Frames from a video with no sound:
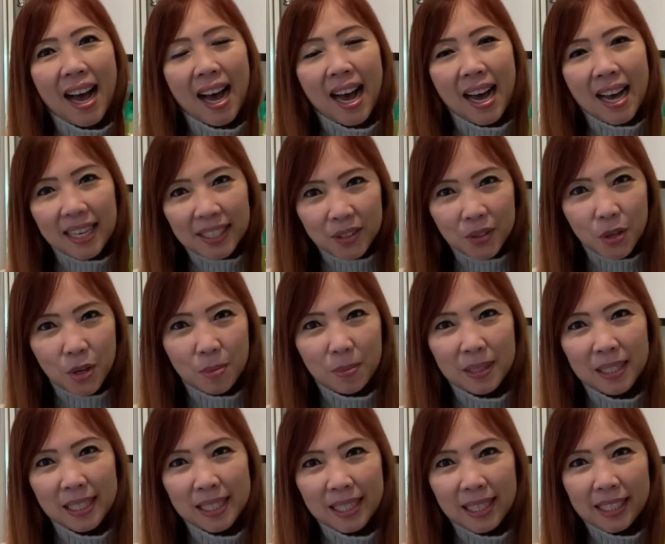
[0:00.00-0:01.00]
I
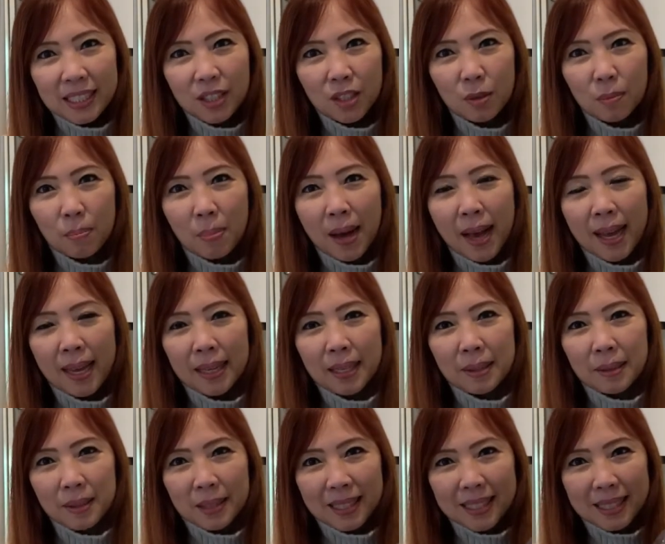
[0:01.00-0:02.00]
normally like to buy
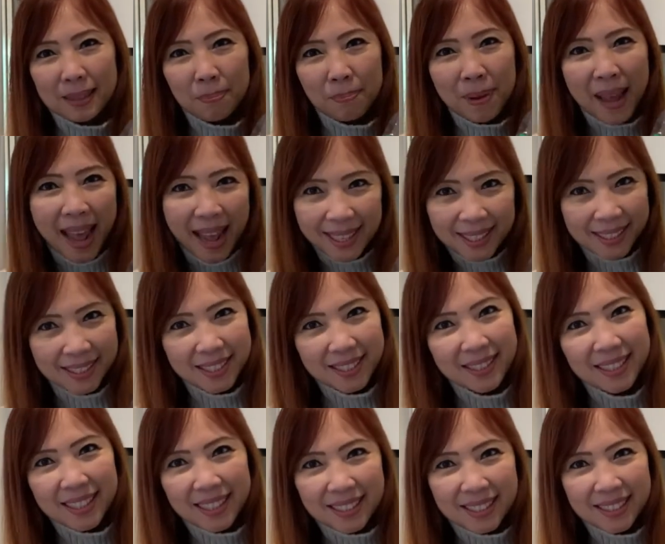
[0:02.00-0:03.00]
packets
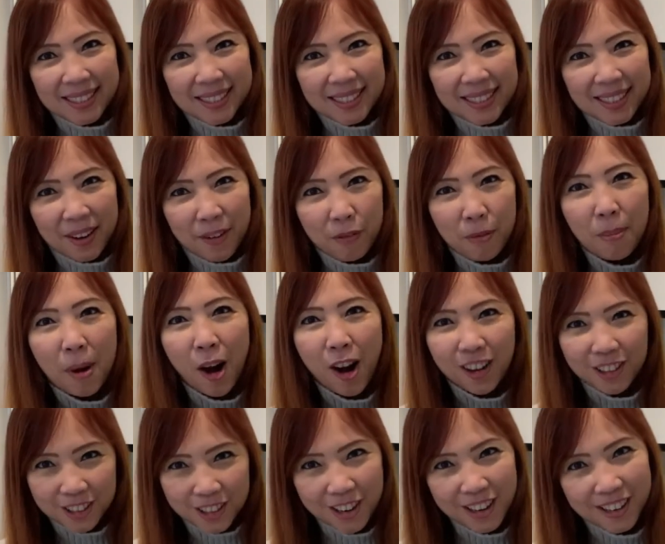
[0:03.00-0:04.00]
of these from
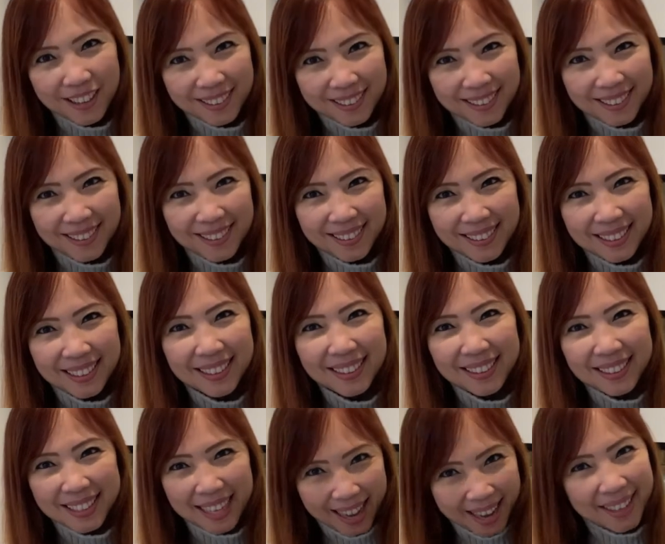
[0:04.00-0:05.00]
Hong Kong.
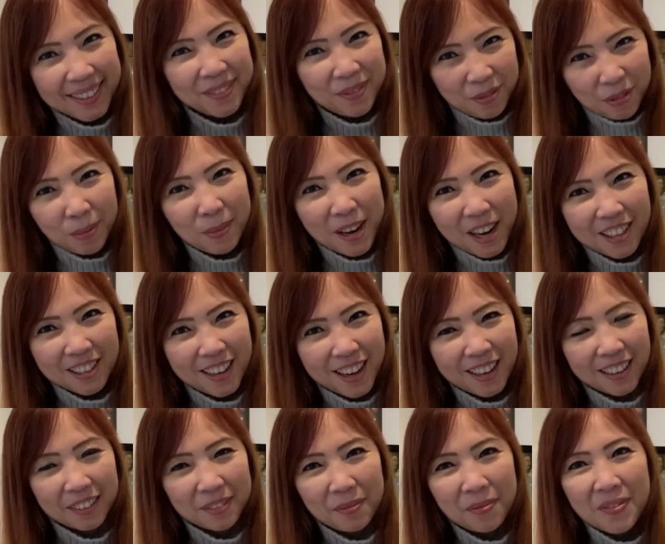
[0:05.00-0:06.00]
Yeah, from Hong
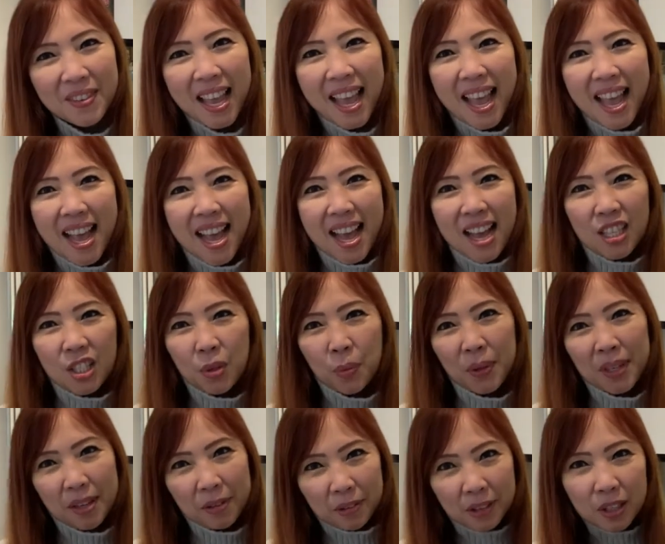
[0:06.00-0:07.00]
Kong. So
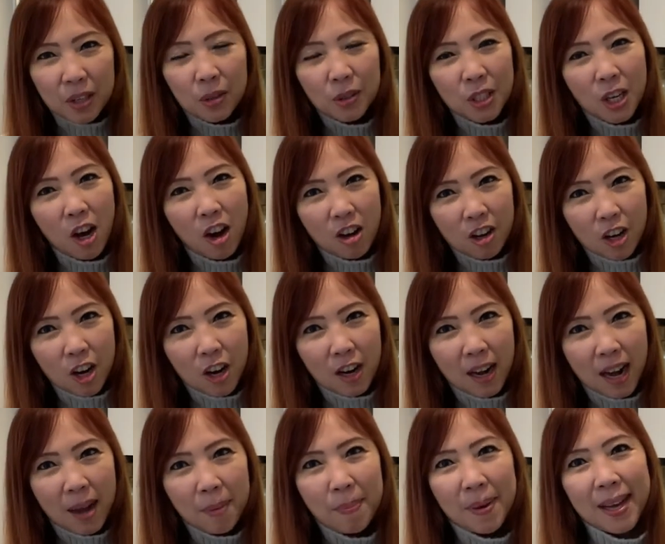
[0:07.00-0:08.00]
whenever I go to Hong Kong,
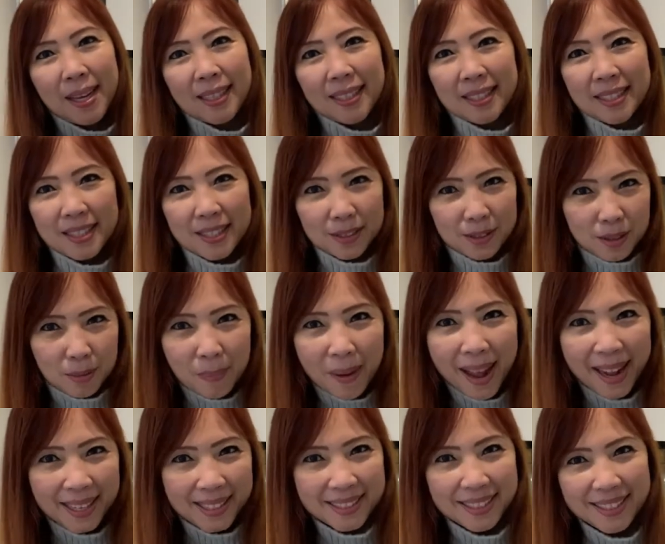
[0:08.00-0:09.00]
I buy a bazillion
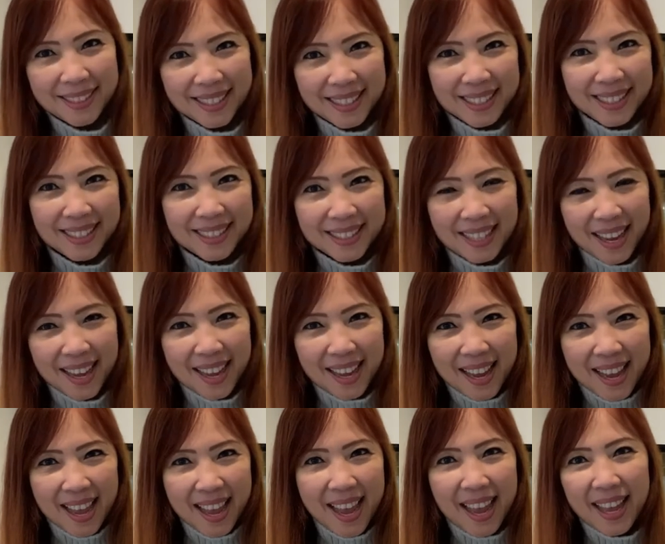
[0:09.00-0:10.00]
packets of these
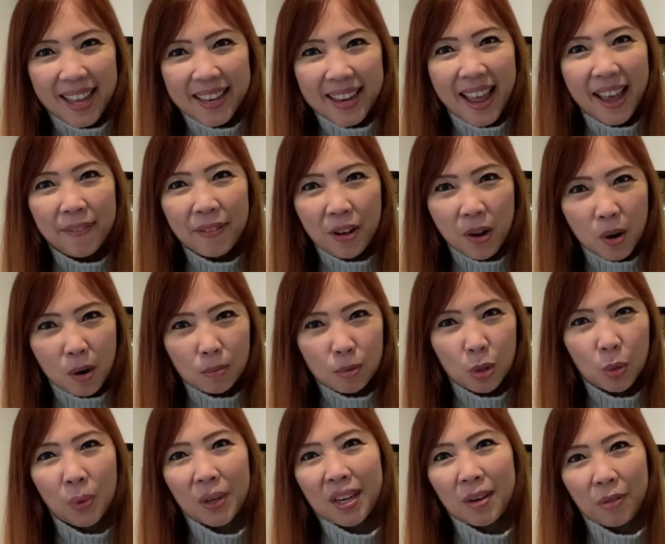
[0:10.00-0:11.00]
and have at home.
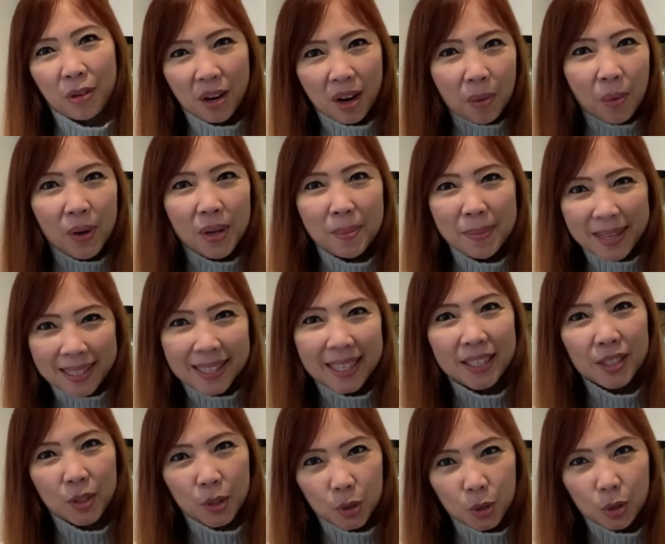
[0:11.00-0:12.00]
So whenever I want to make
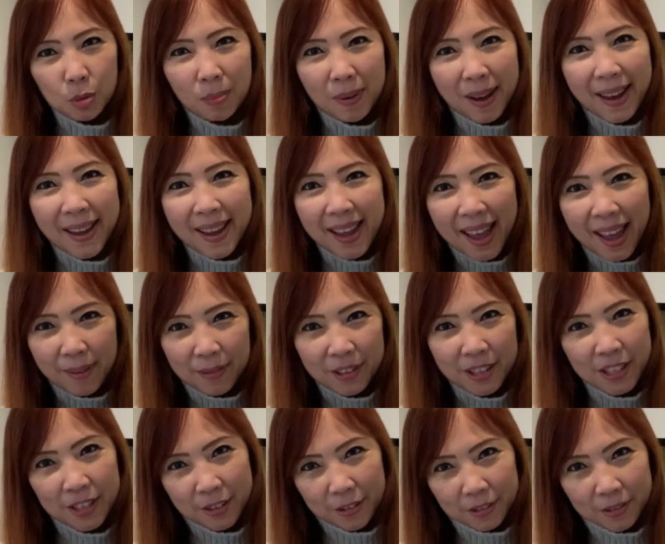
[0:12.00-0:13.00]
that soup, I have it
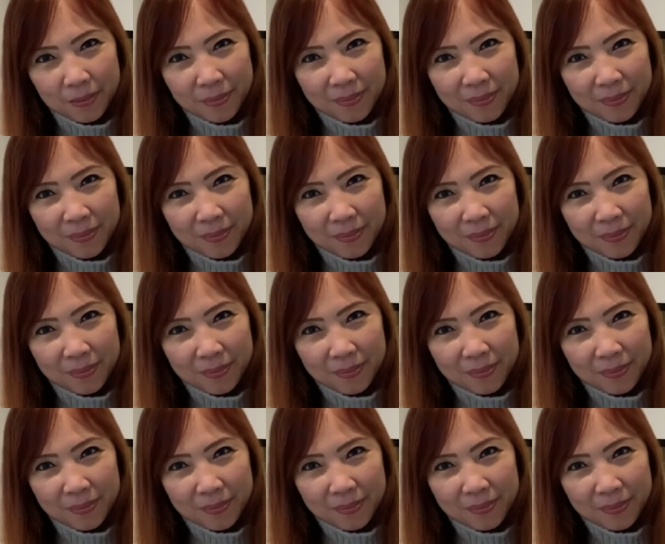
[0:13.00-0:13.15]
here.